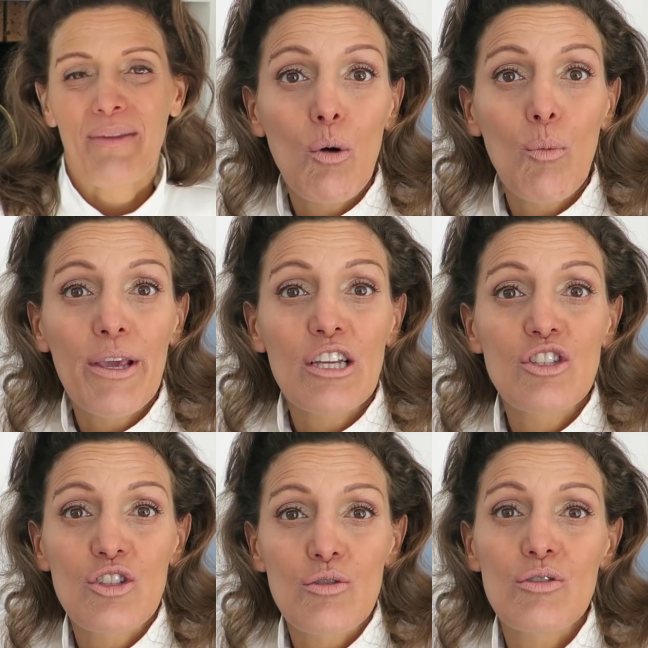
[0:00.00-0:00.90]
what we can
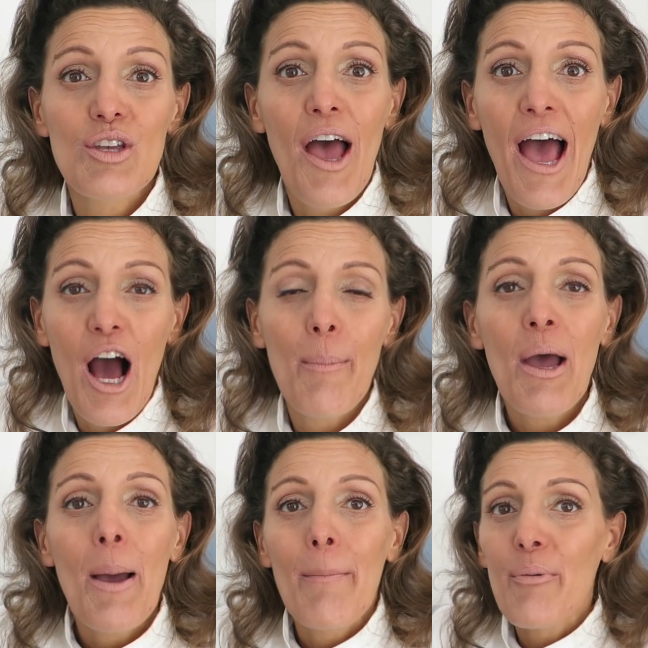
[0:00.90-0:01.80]
do to help
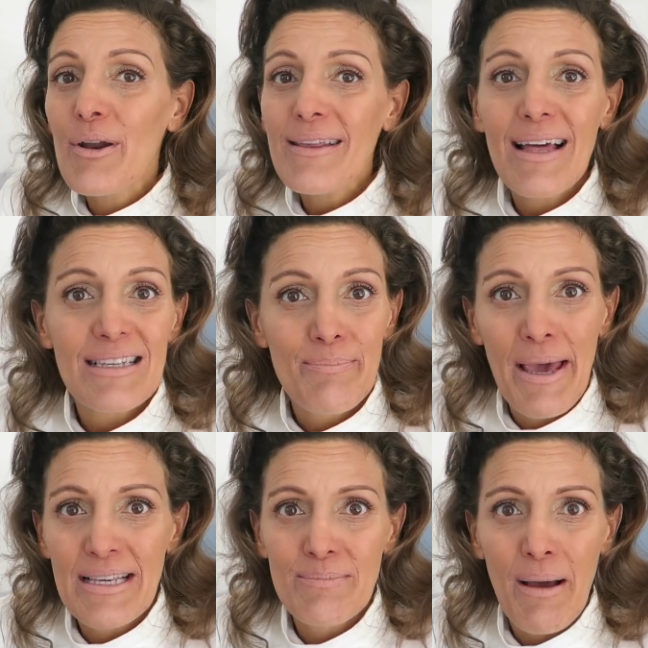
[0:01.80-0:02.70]
bring that
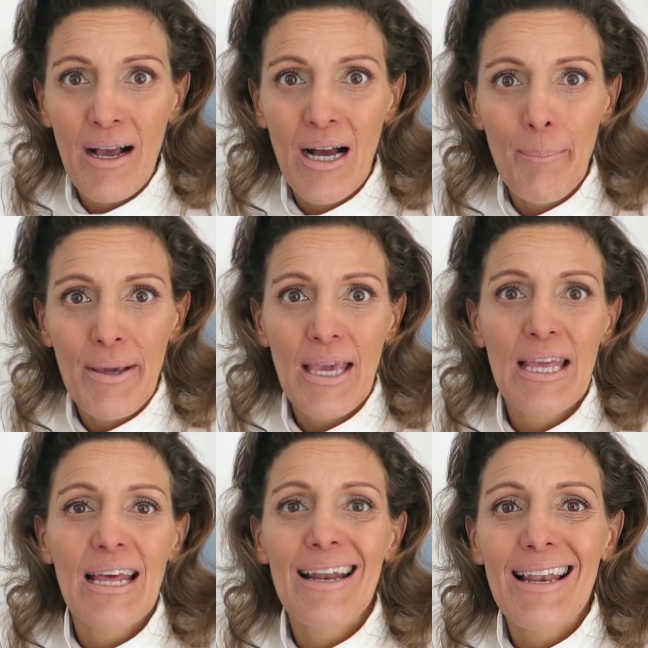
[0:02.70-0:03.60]
pace back up
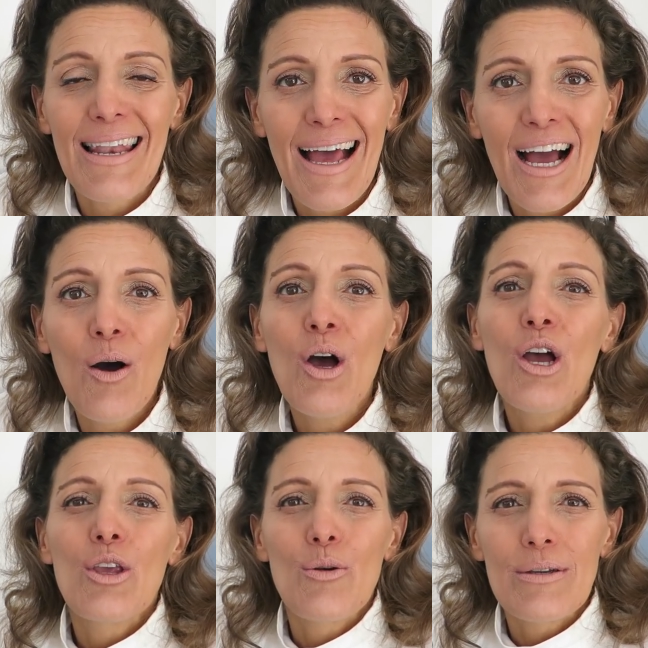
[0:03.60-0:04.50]
again and allow
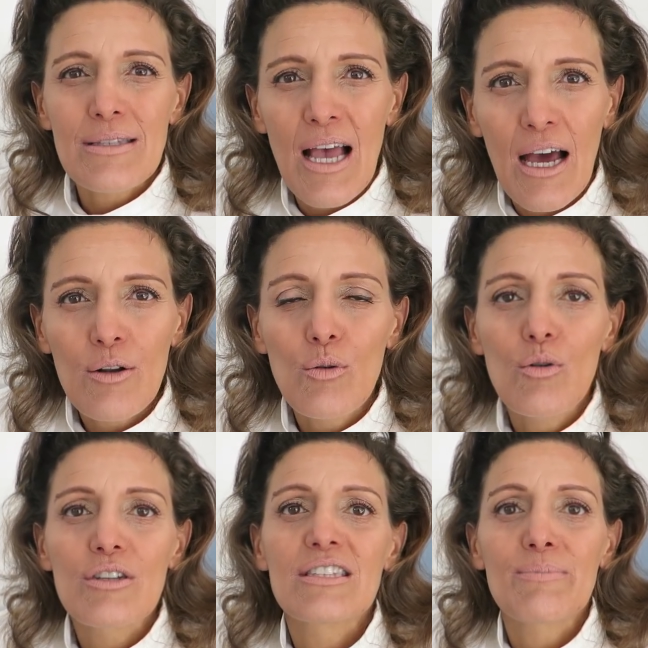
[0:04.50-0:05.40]
your internal
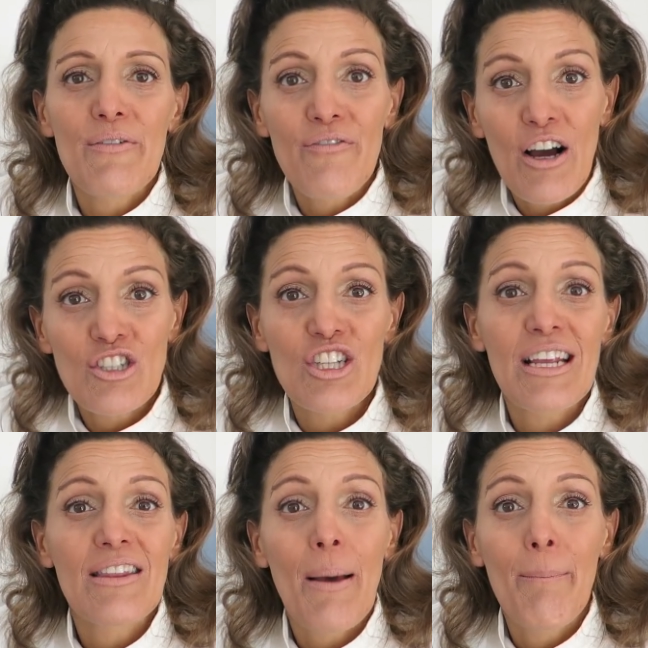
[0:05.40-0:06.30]
organs to be
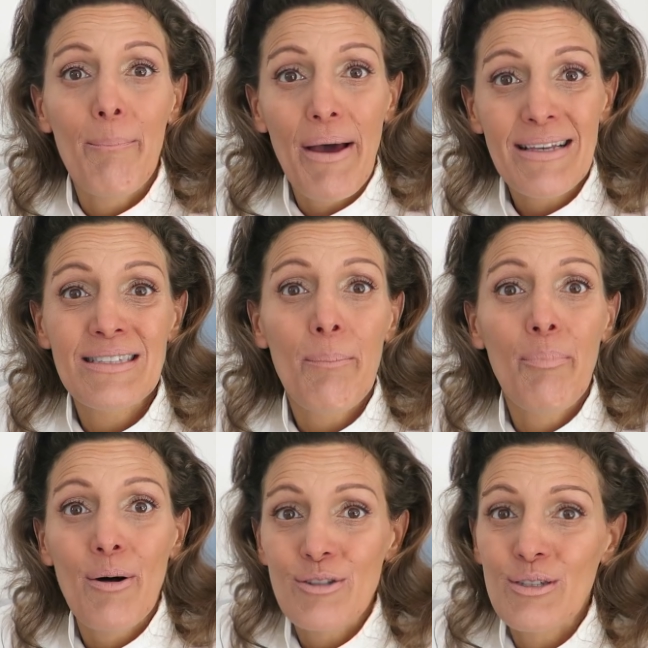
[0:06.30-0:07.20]
functioning at their best
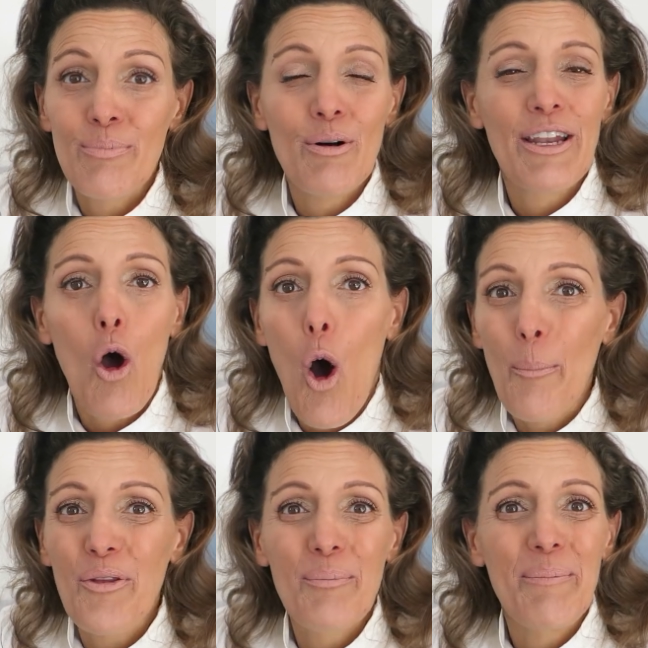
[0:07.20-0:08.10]
possible and
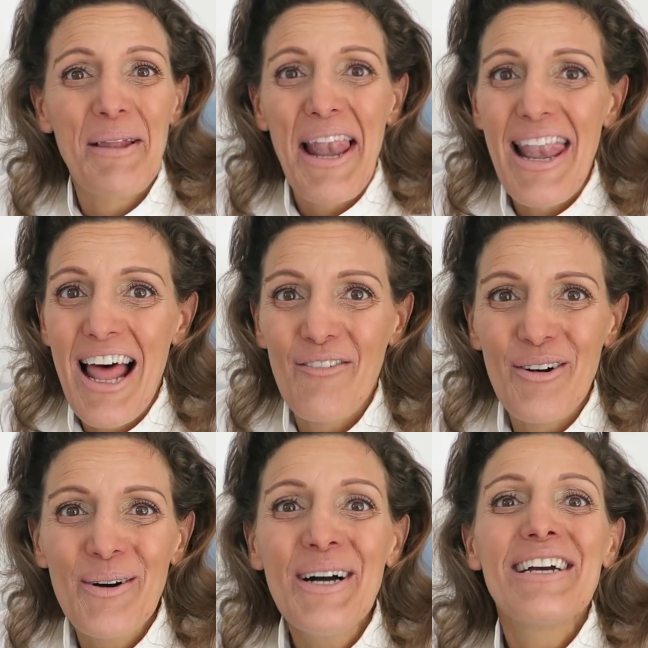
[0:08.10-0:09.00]
optimum
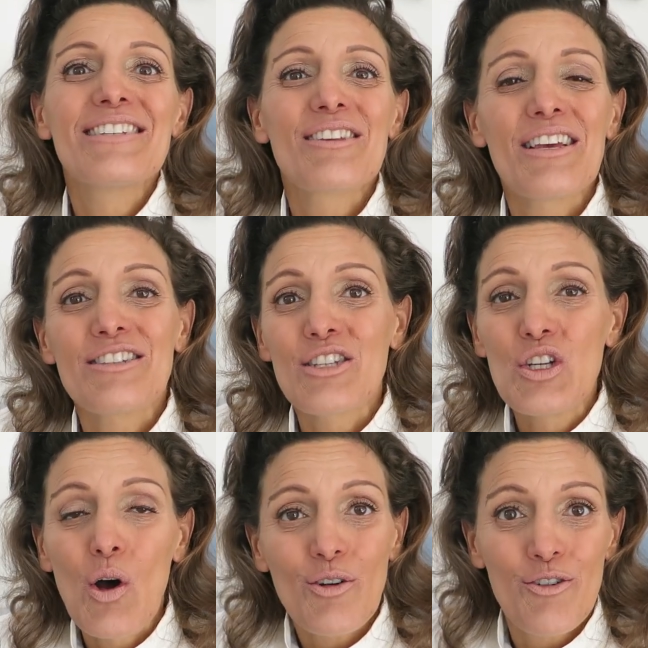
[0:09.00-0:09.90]
level so that it's
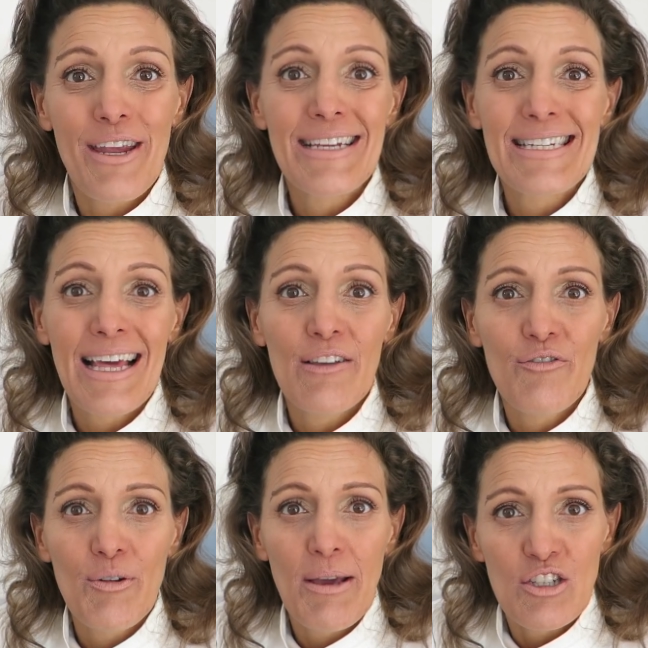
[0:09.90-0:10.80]
not creating that
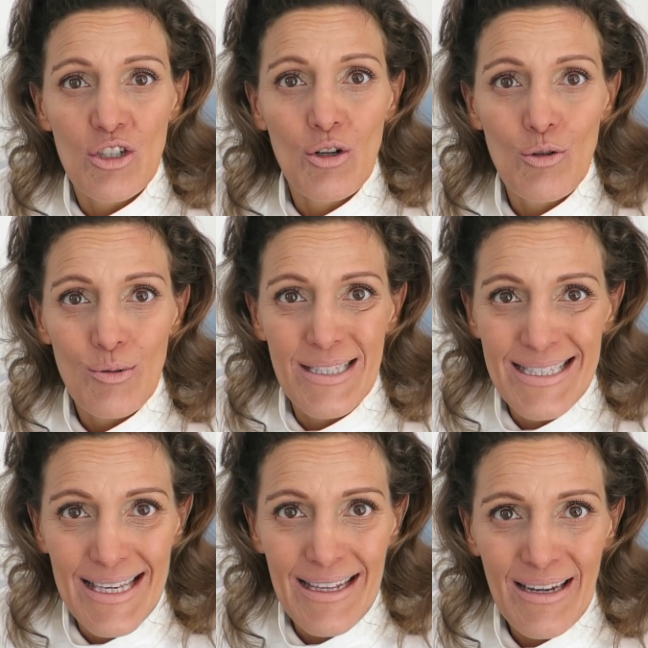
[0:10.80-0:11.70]
inflammation on your
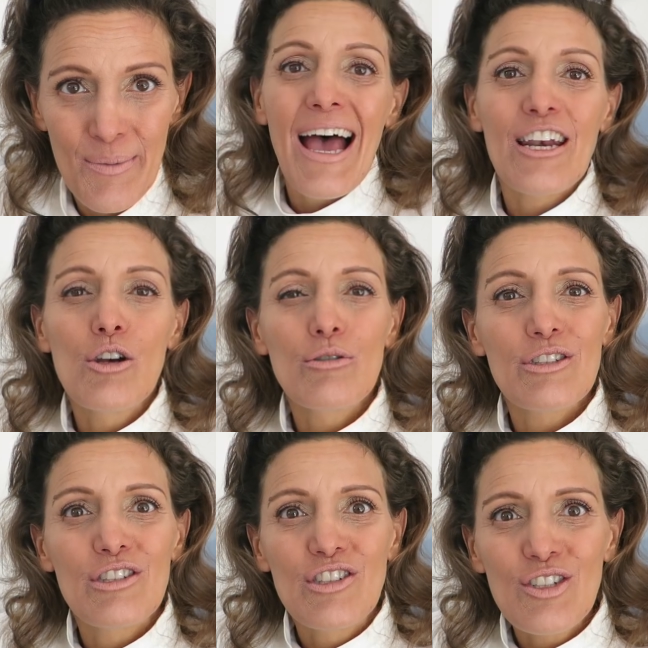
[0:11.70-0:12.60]
skin. And in order
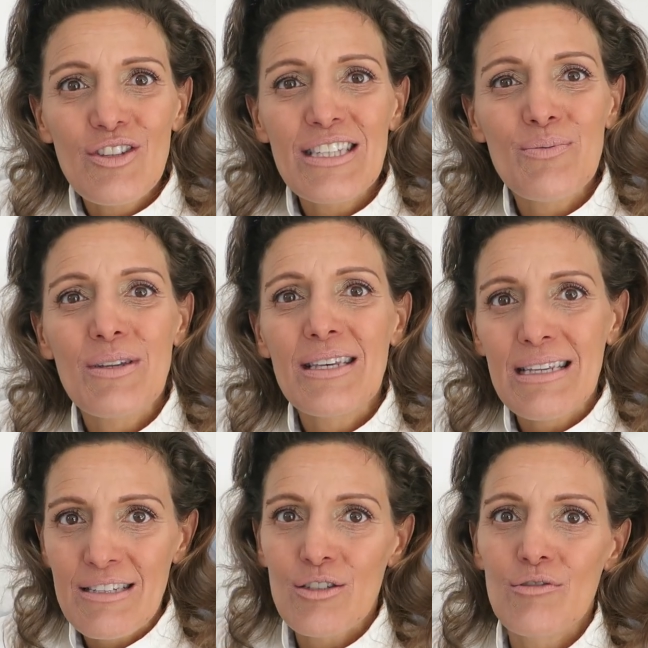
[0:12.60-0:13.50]
to do this, we
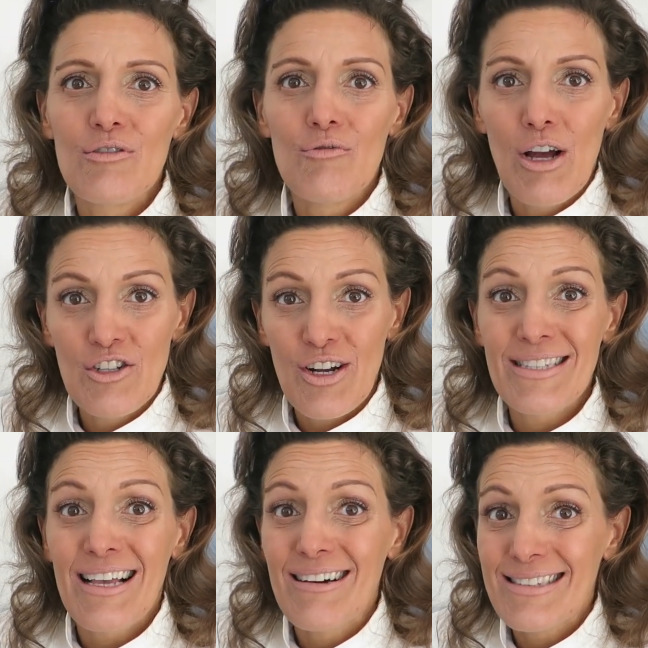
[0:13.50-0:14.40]
need to
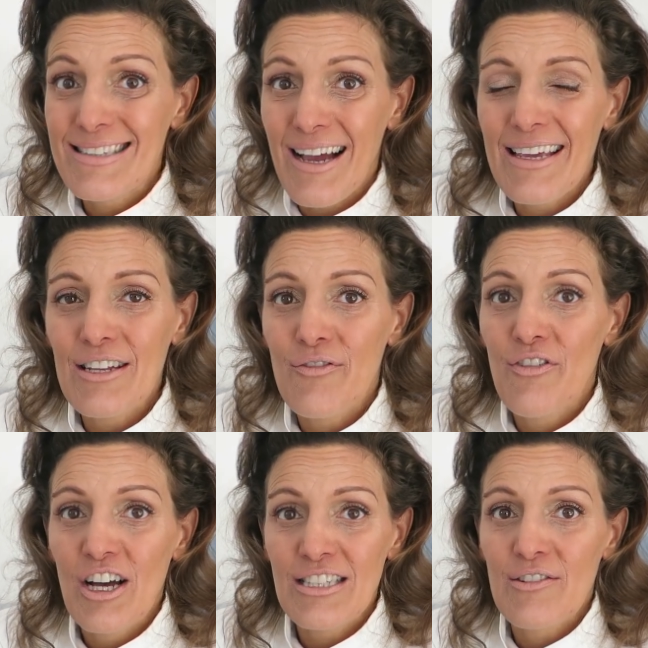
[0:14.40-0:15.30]
address our diet
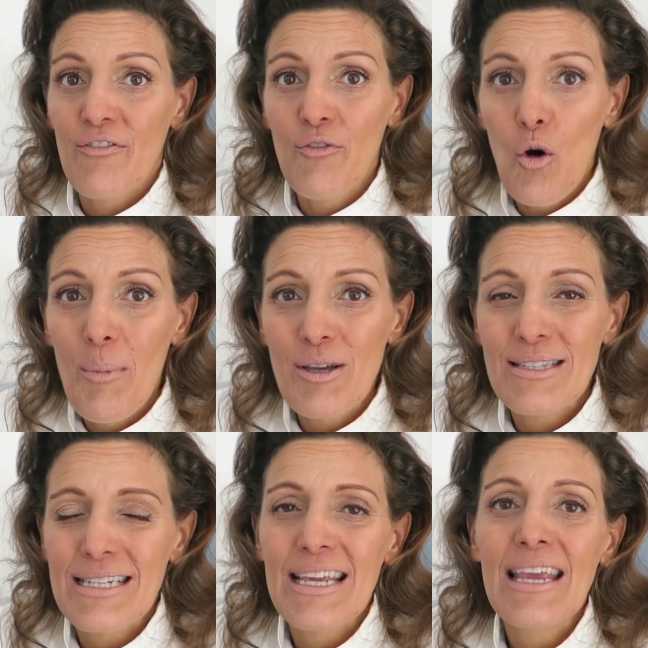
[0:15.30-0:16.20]
first and
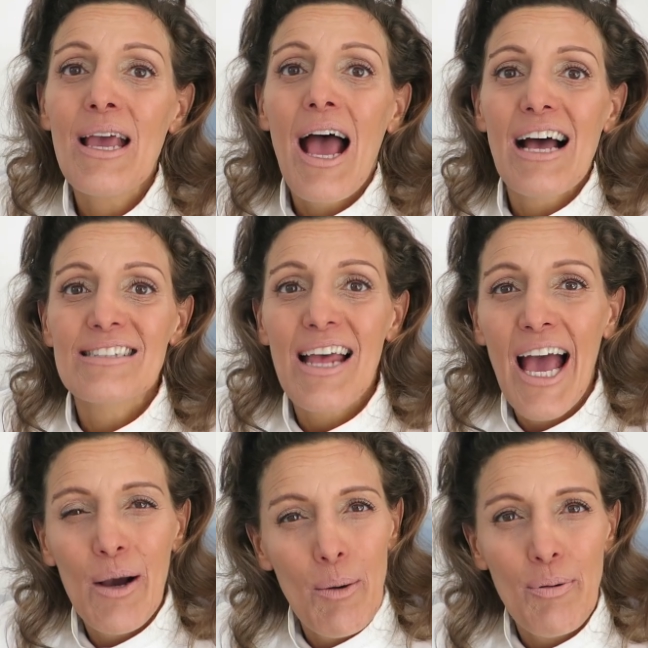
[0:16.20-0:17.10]
foremostly as to
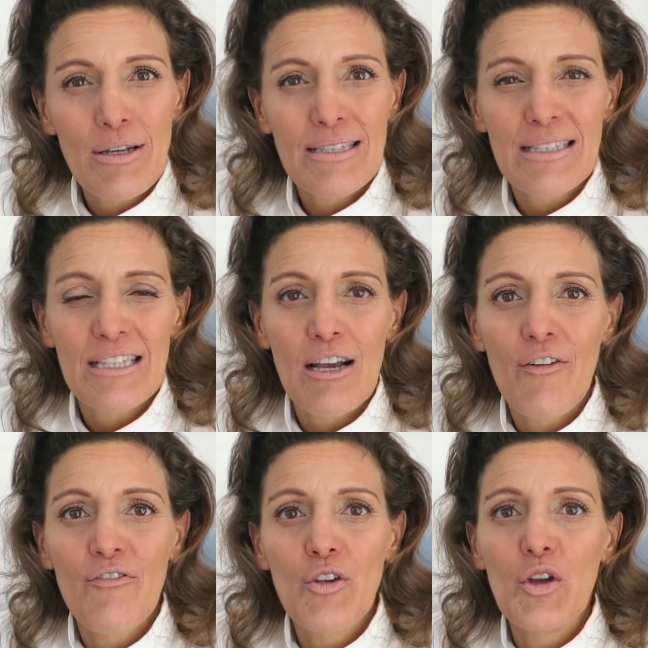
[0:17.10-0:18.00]
how we're processing
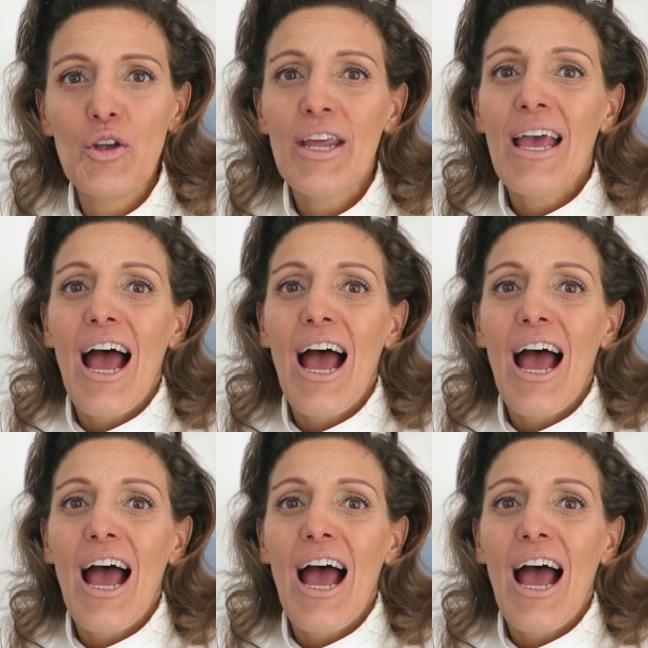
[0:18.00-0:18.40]
our food.